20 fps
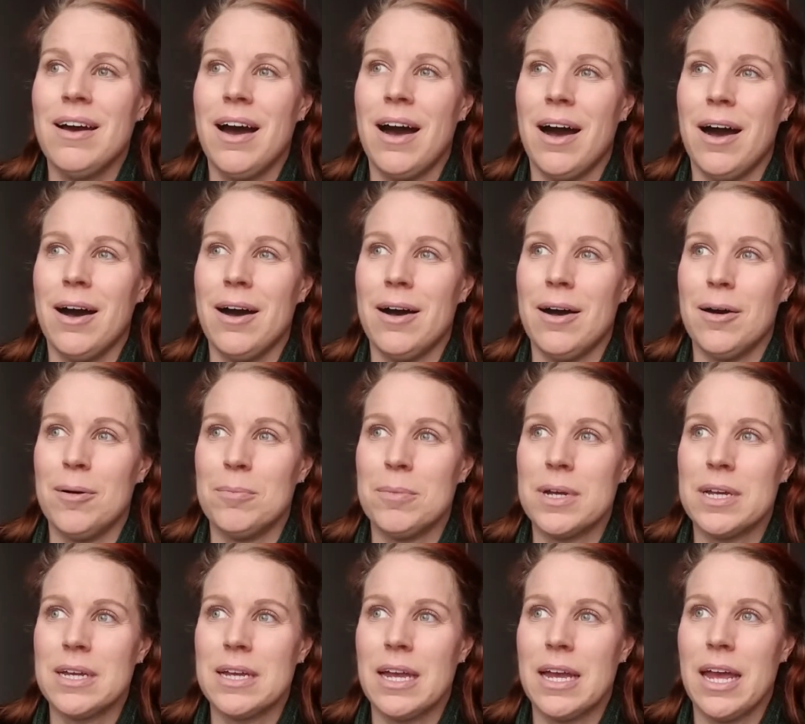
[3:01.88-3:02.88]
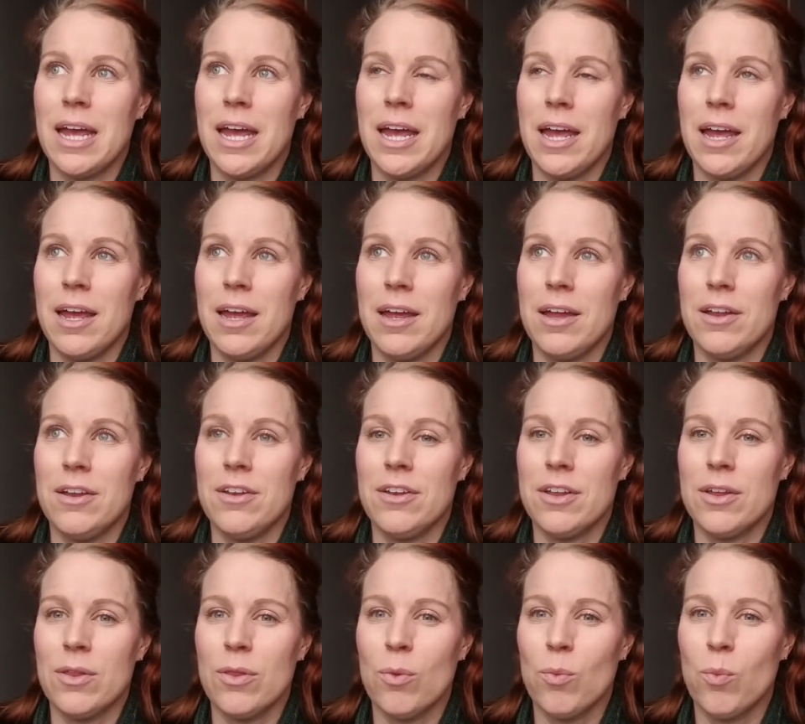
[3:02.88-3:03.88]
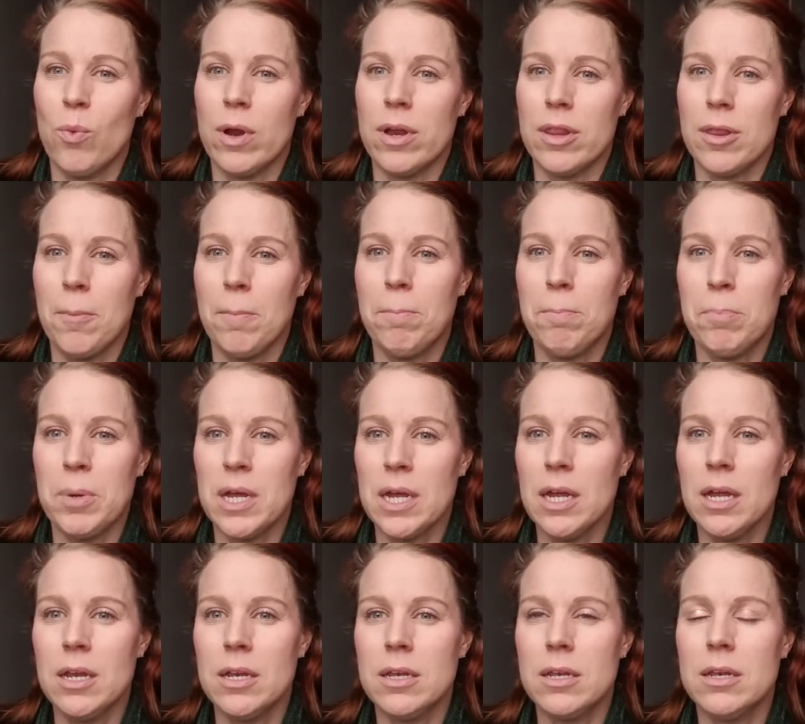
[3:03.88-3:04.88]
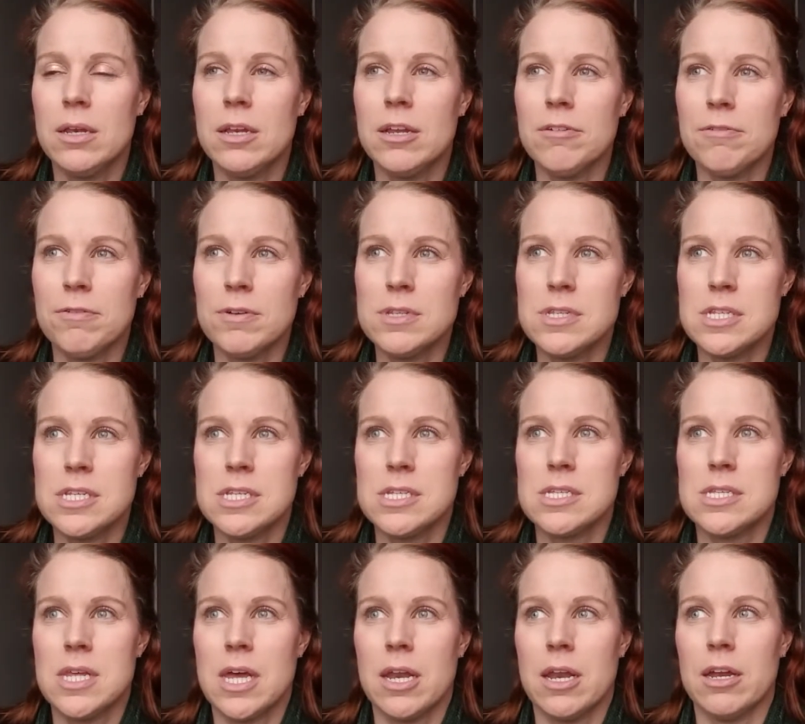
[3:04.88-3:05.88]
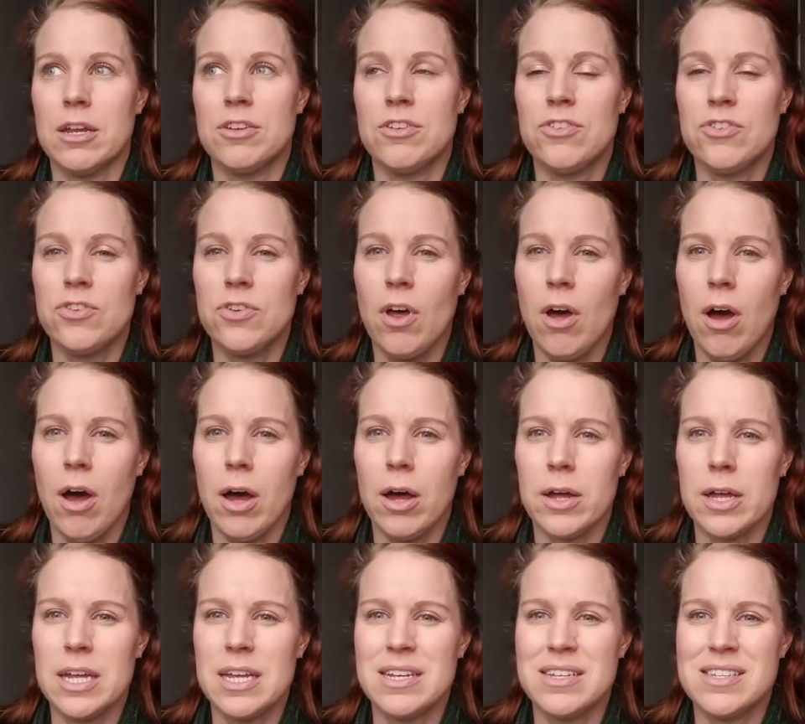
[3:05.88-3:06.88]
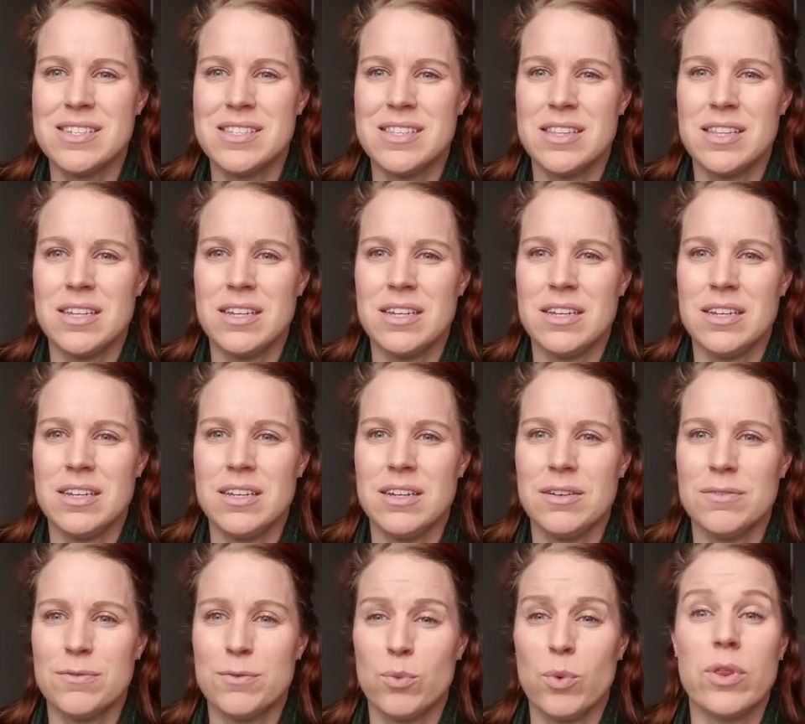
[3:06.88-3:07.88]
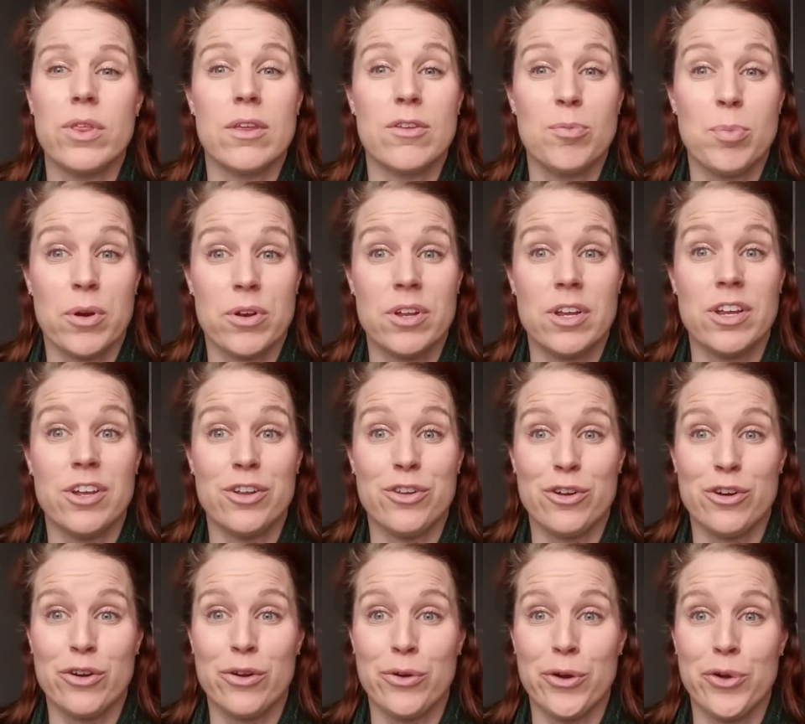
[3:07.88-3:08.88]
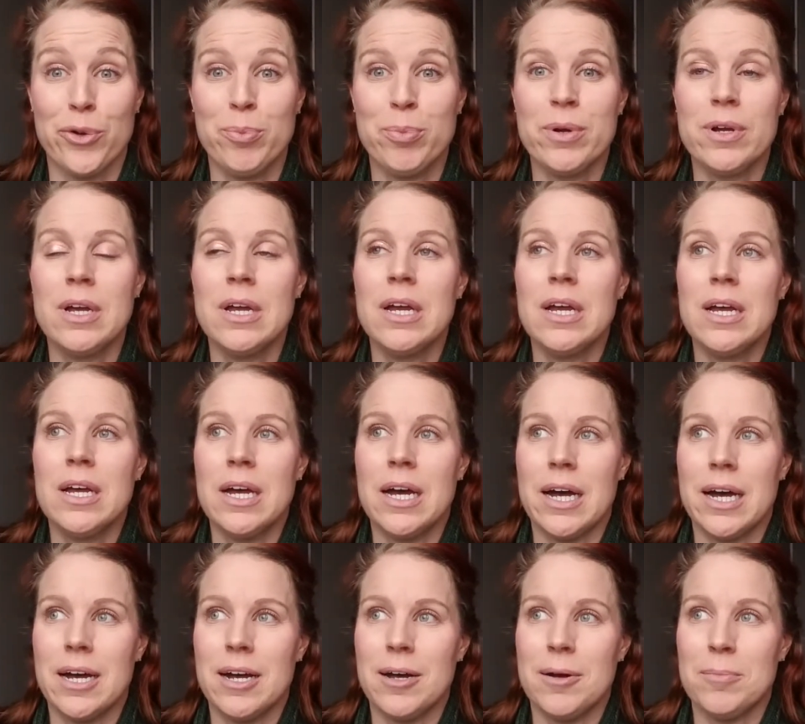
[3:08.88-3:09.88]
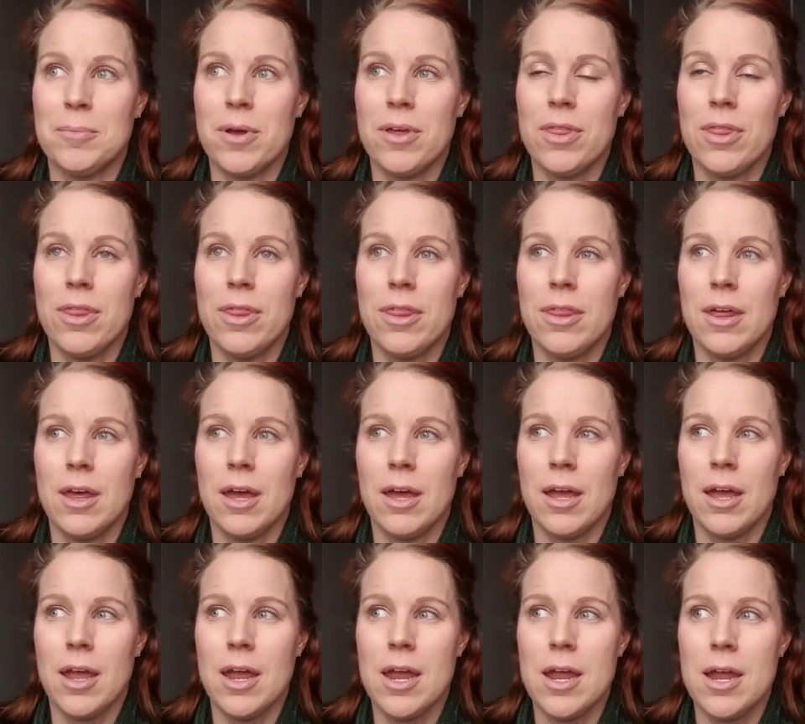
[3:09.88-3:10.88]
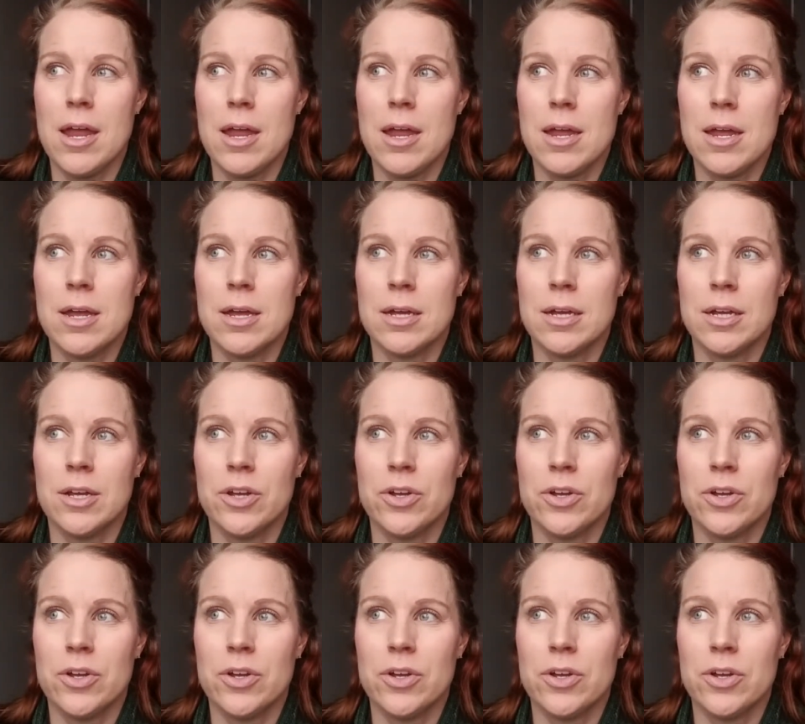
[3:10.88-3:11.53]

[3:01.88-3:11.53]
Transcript: And one of the big differences that I saw is with this particular group, they